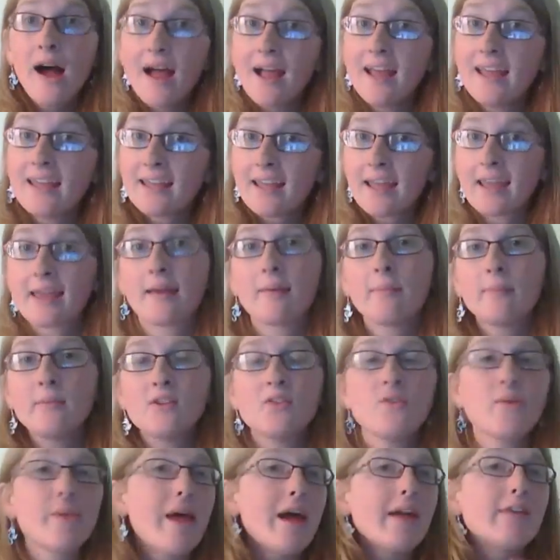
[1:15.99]
I came
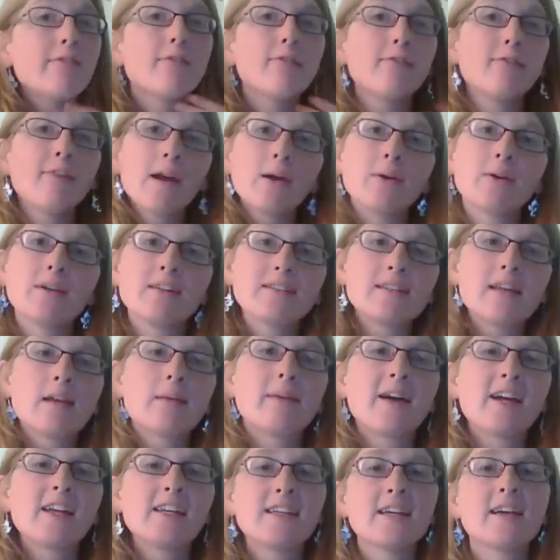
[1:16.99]
to that very
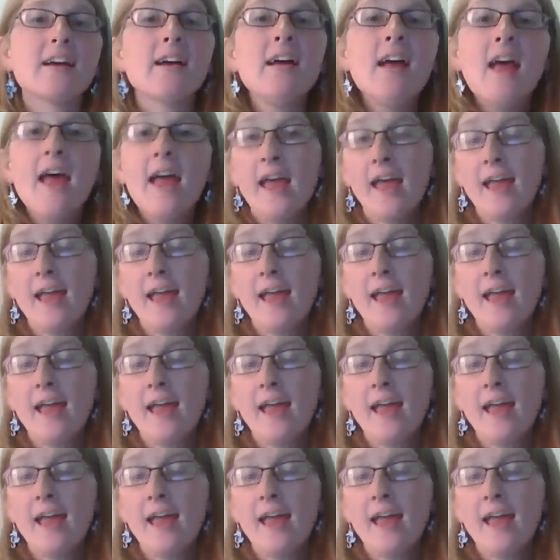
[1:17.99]
same idea